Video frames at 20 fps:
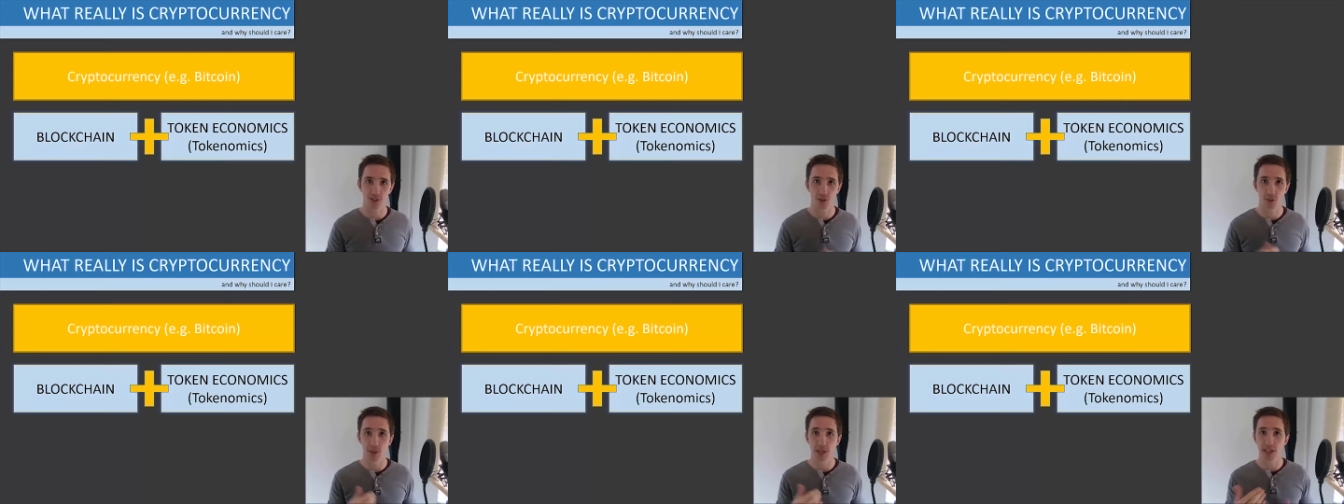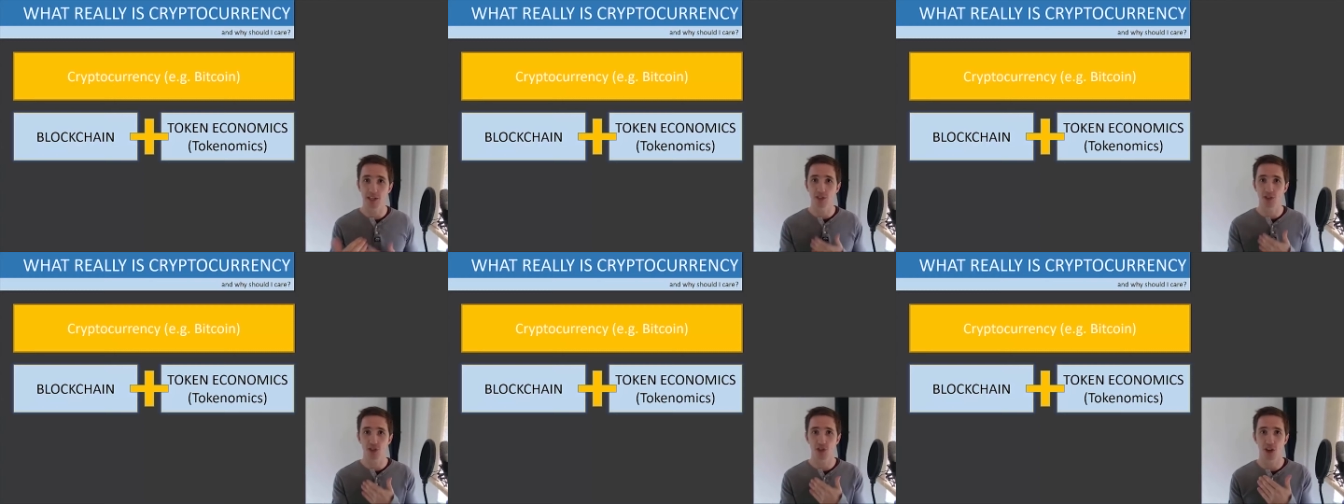So we
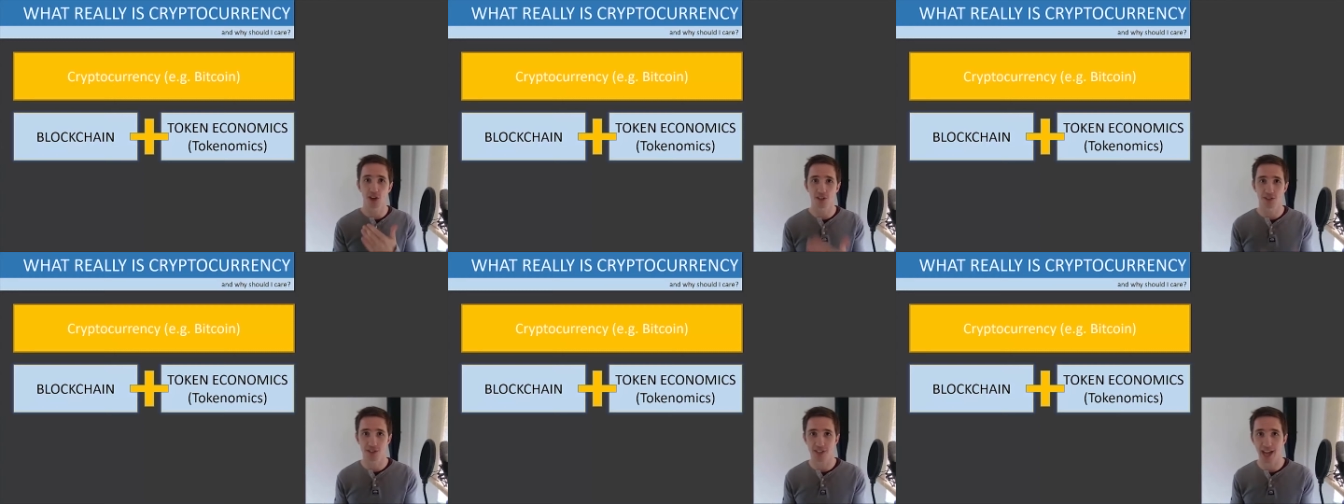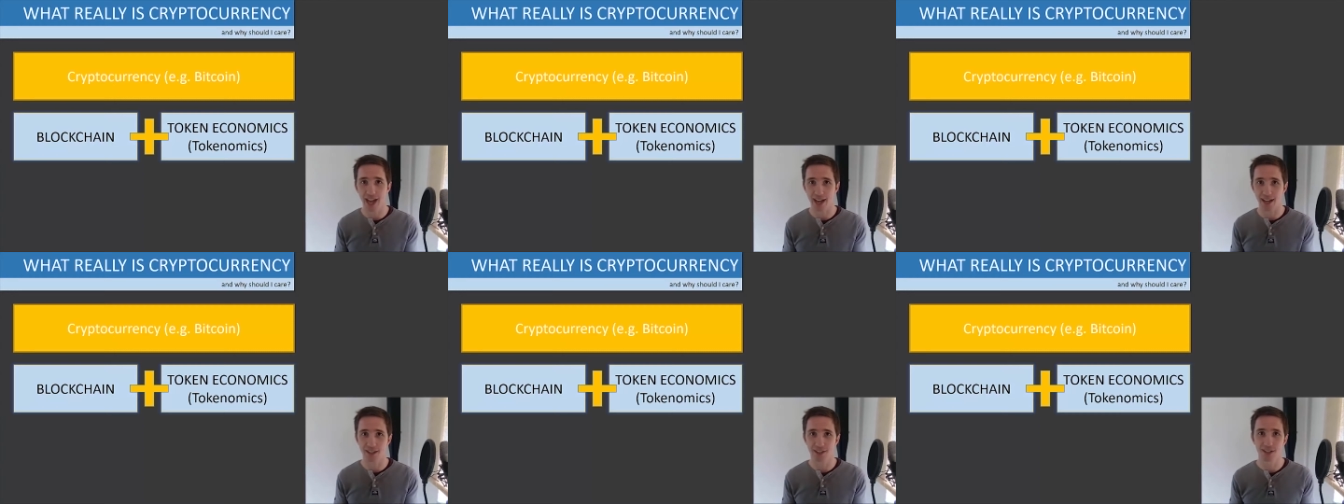can
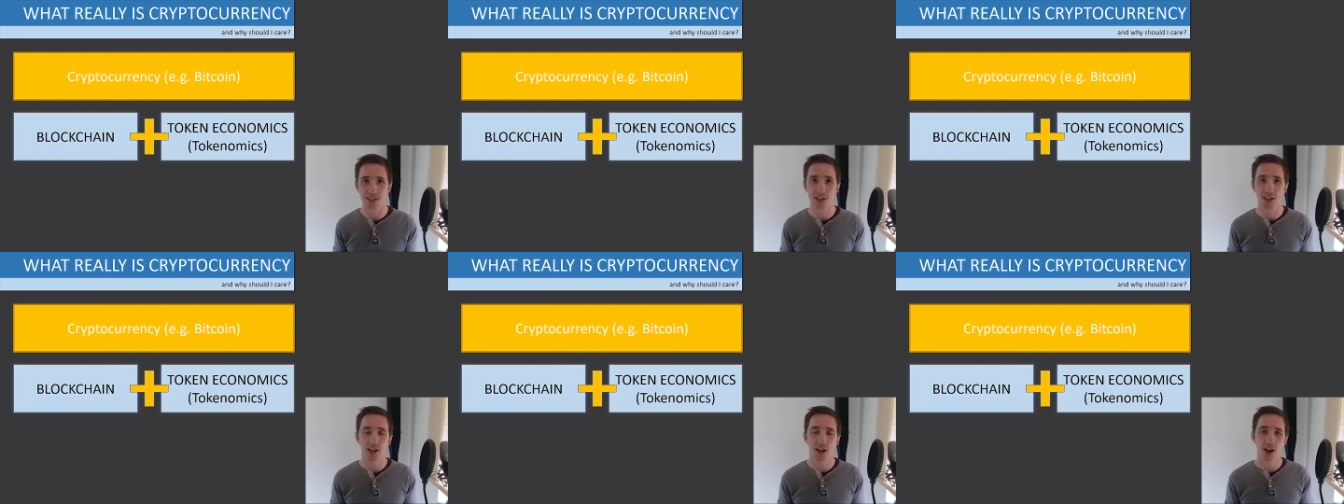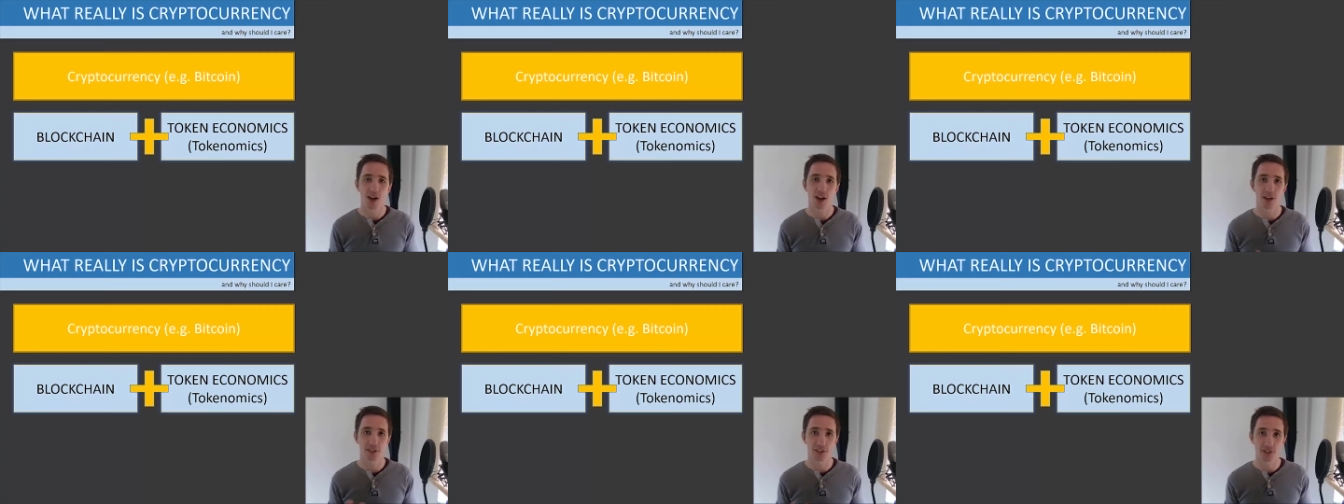transact
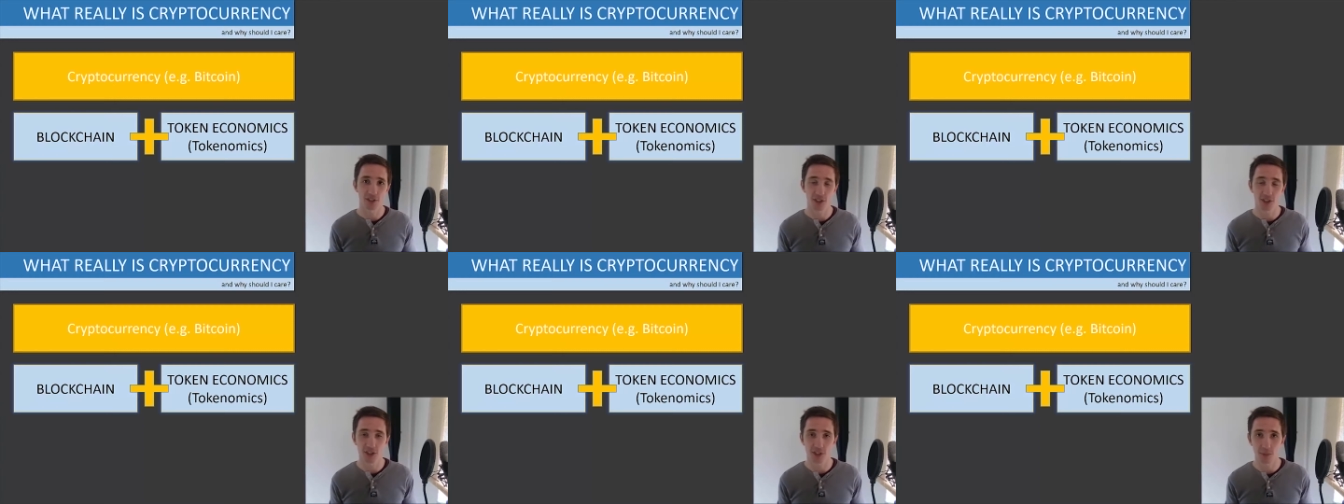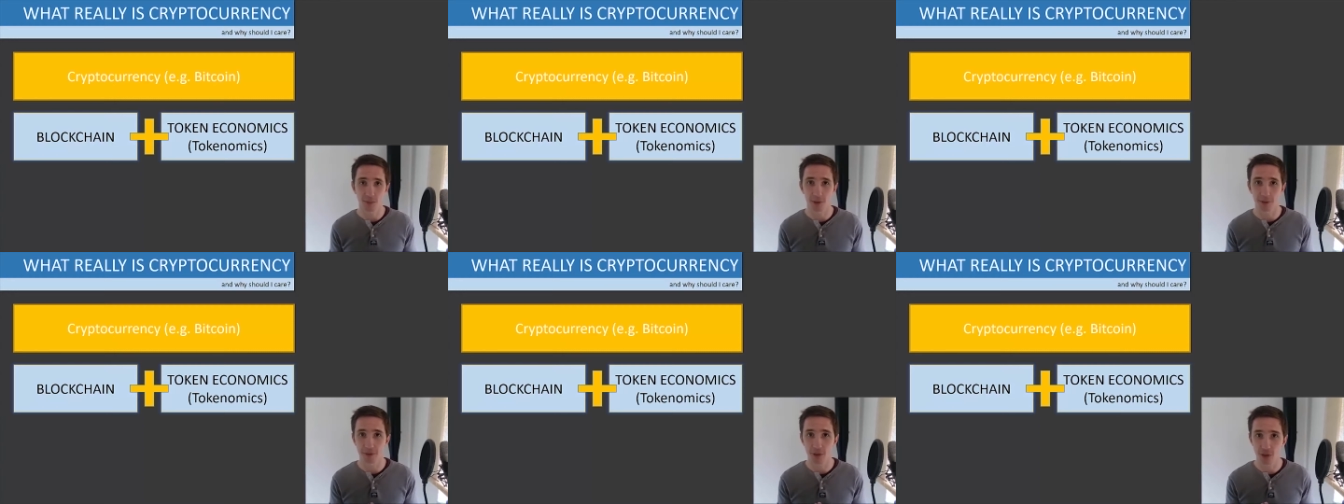on a
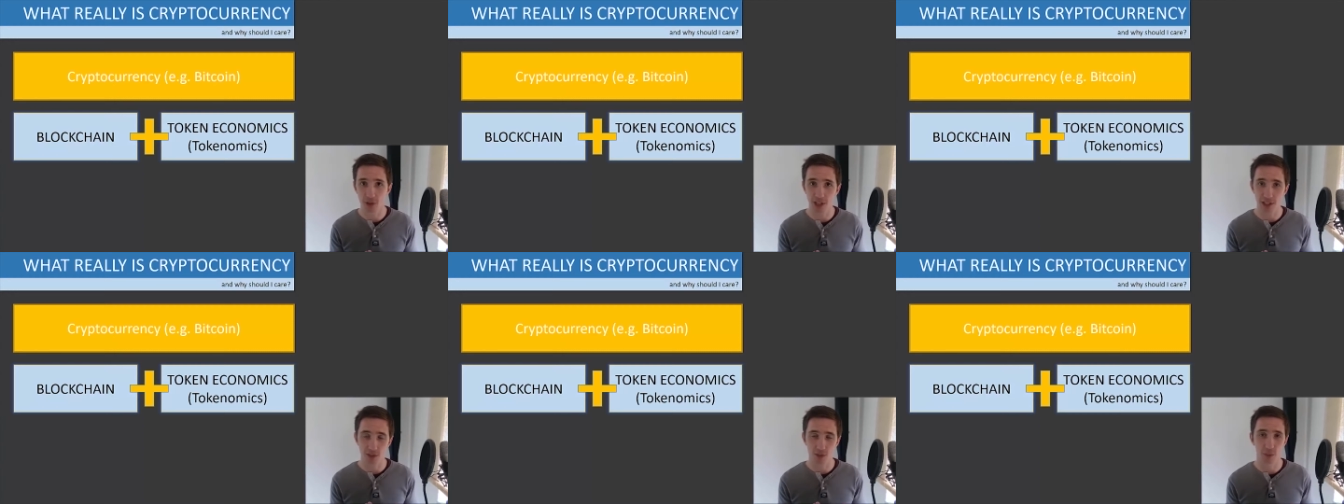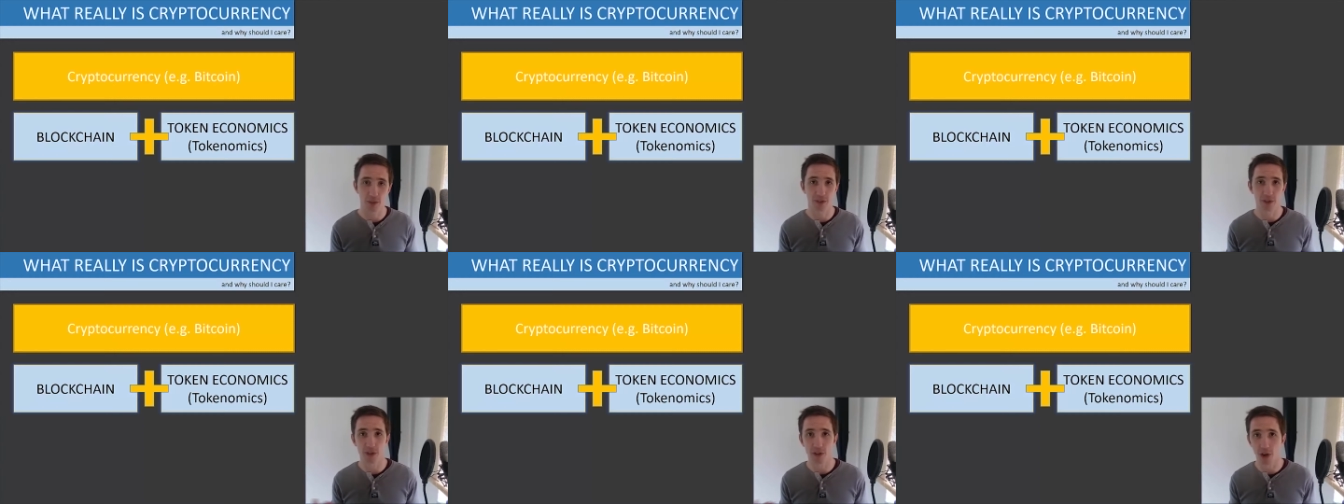system of trust
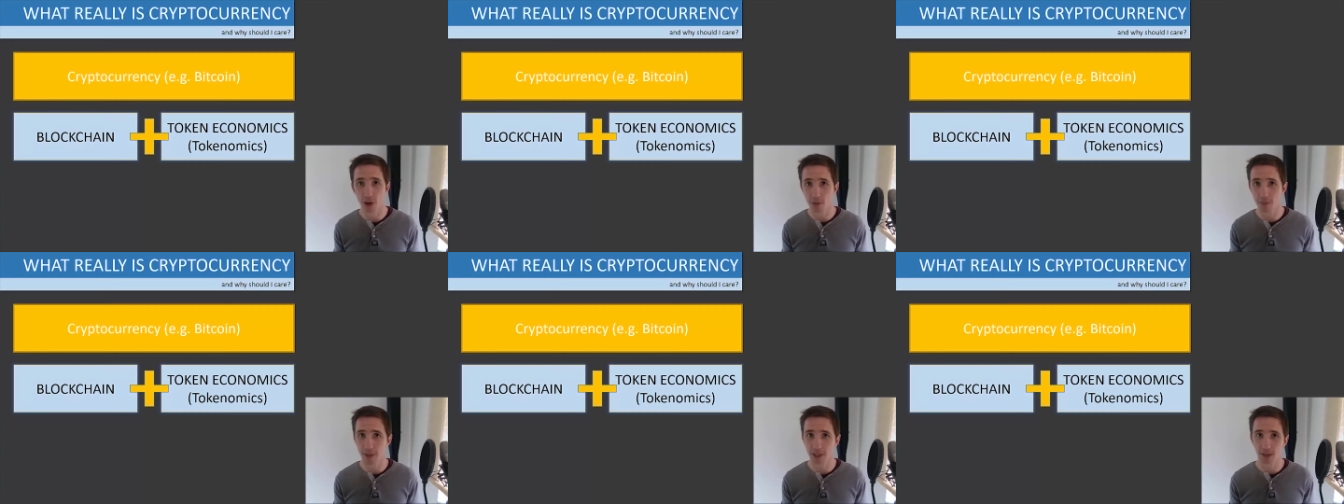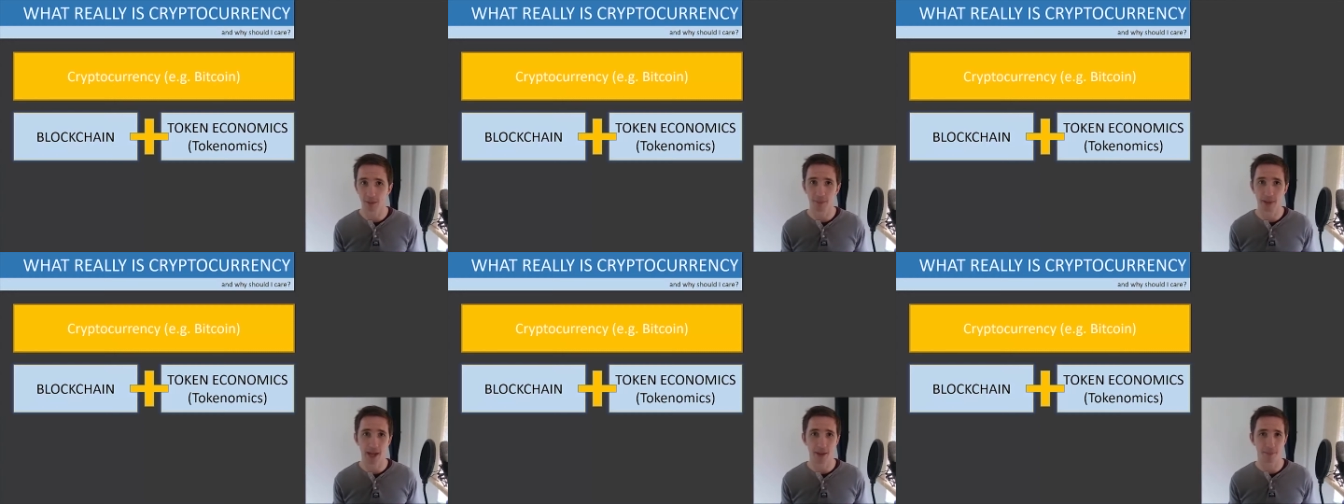with no
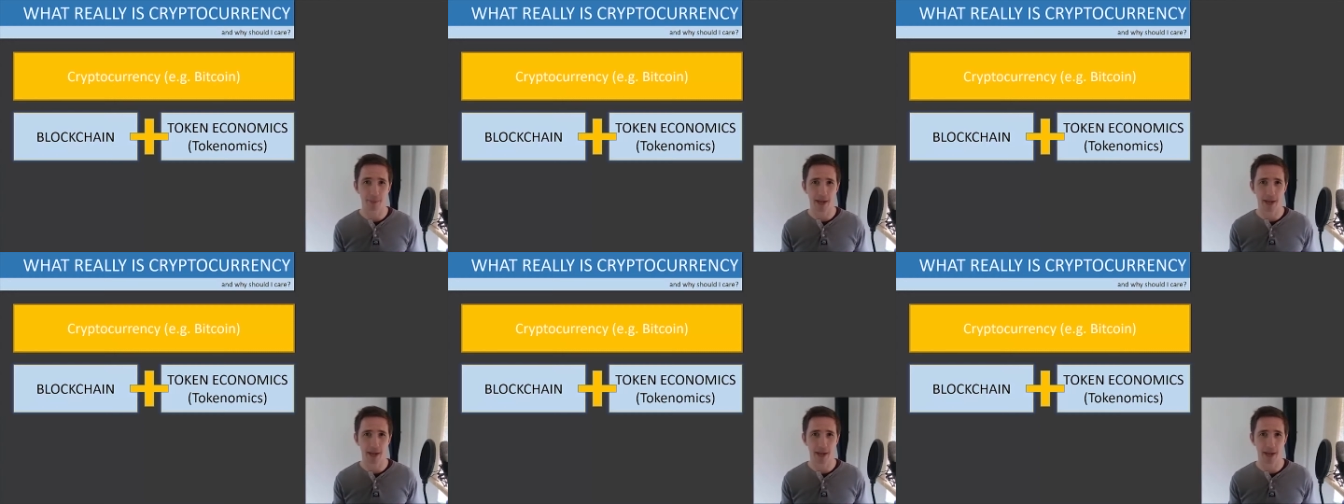middleman,